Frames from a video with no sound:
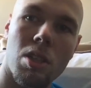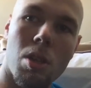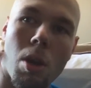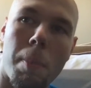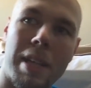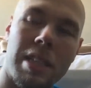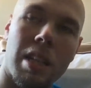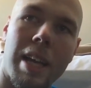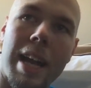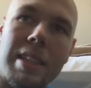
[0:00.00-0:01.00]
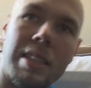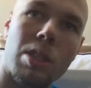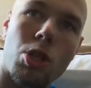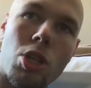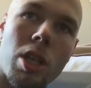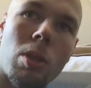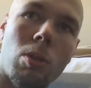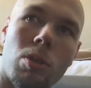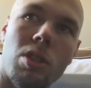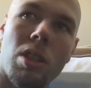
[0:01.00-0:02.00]
you know, basically acts as a
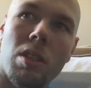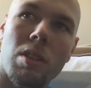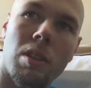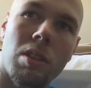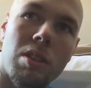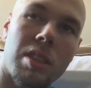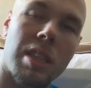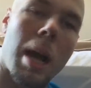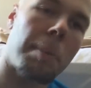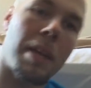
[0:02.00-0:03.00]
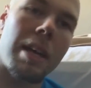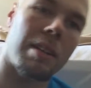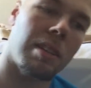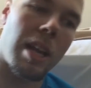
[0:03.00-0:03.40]
shield to stop that